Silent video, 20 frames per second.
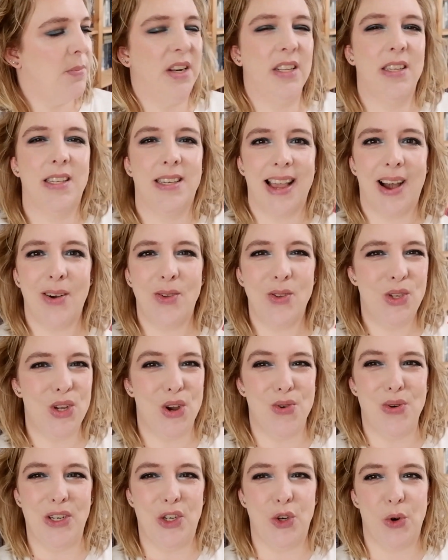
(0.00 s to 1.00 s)
But it sounds
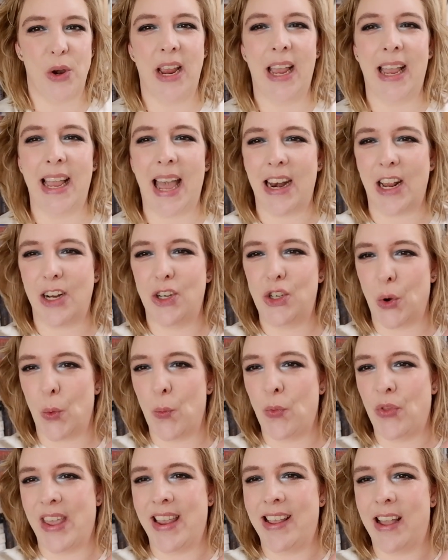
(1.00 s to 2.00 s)
so intriguing, and I
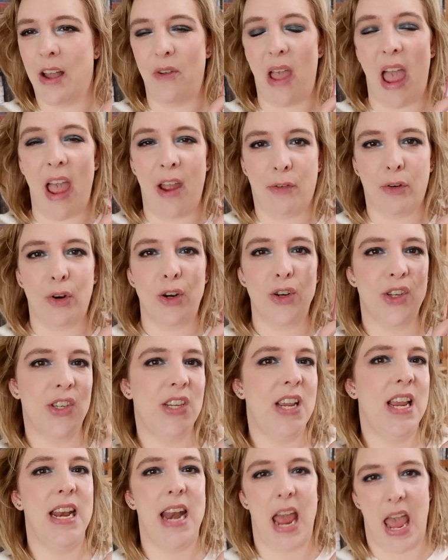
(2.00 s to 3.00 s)
don't think I've ever
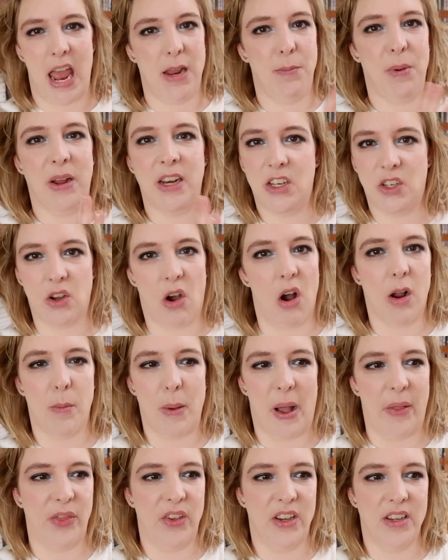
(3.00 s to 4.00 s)
seen anybody talk
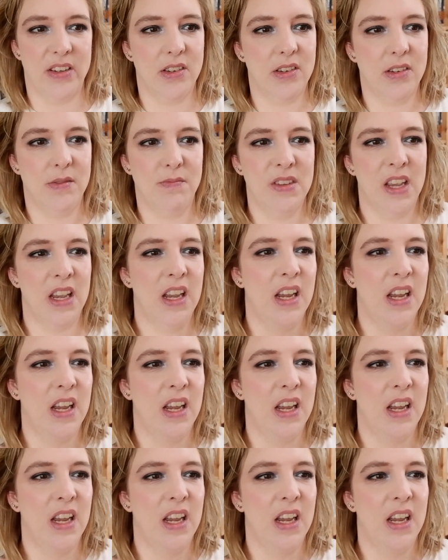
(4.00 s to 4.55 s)
about this.